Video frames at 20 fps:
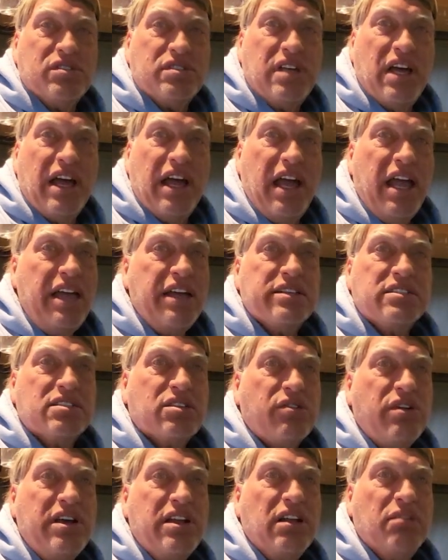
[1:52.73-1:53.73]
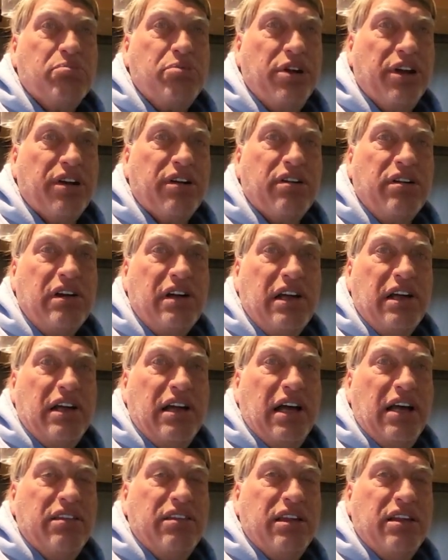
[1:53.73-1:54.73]
will say, hey, it's great up here.
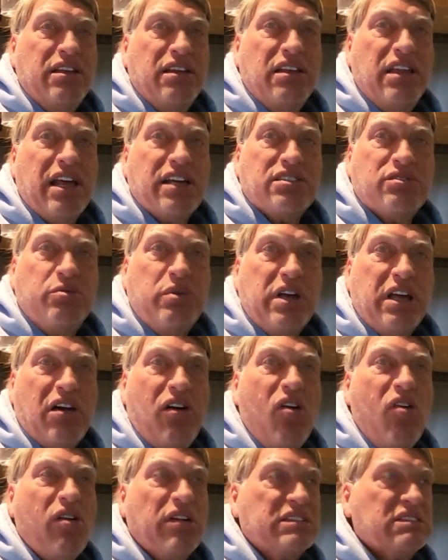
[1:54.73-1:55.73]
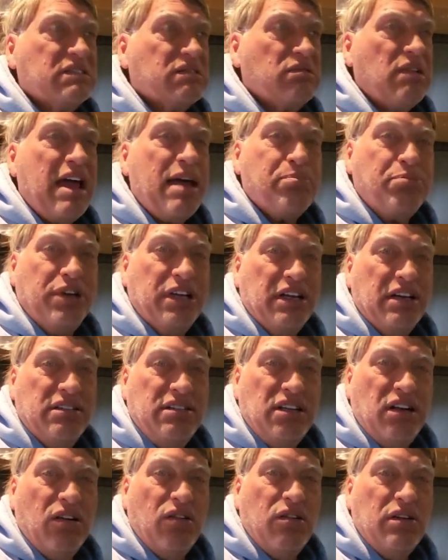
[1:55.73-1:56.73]
And then the next week, oh, it's crappy.
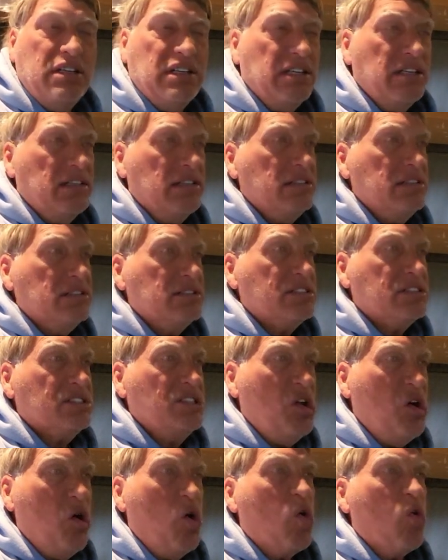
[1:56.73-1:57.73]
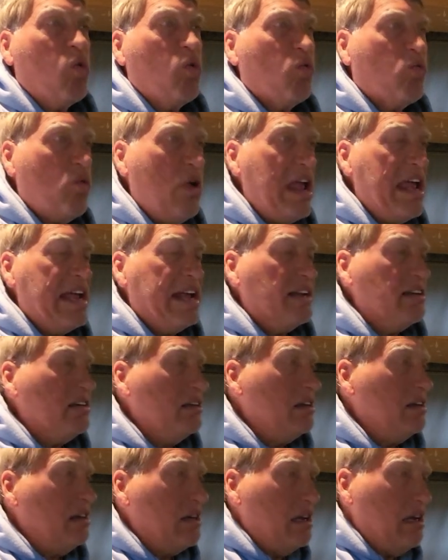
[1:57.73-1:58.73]
You know, snow, rain,
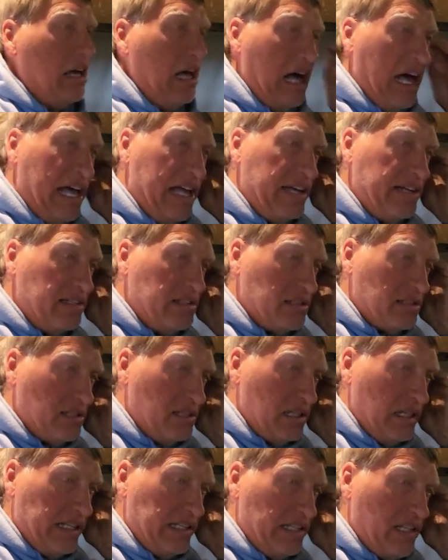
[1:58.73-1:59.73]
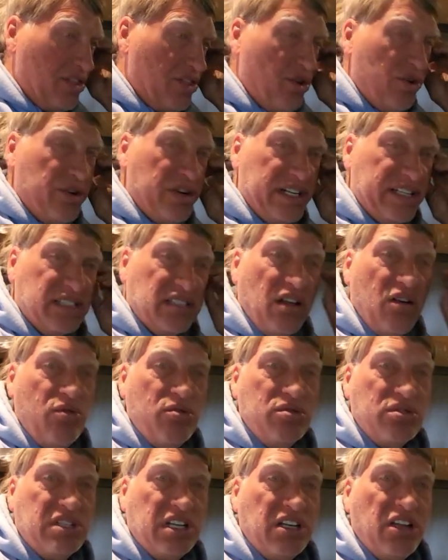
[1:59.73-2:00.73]
highs in the 30s,
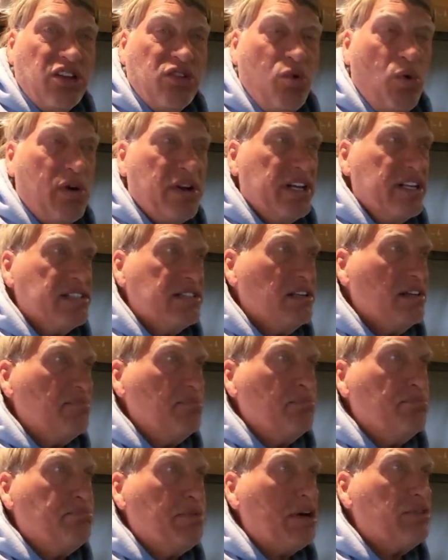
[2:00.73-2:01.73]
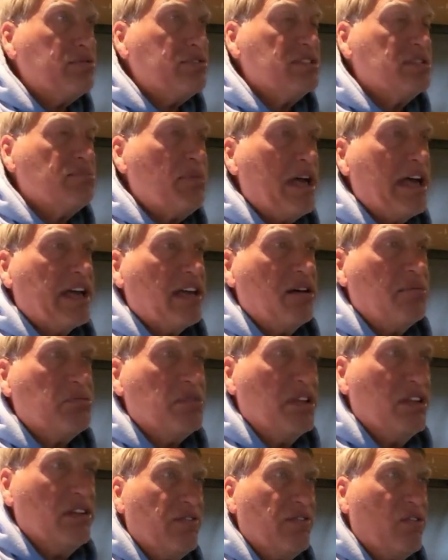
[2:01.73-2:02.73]
lows in the 20s, then bounces back
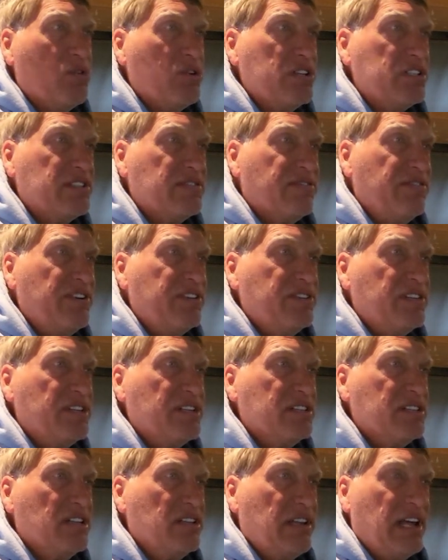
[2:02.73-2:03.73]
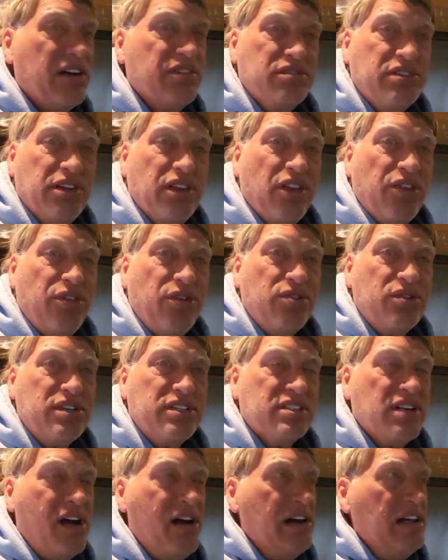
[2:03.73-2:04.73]
up 40s and 50s, then down to the
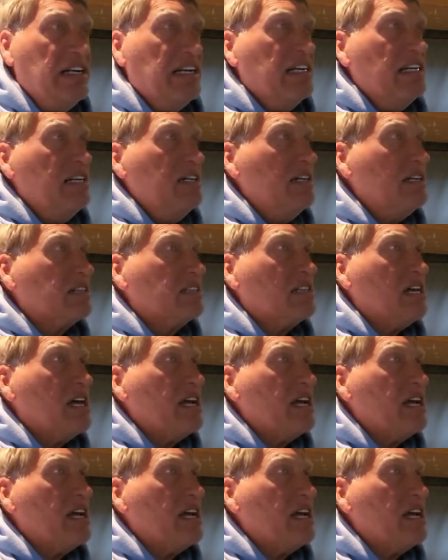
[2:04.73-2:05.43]
30s. It's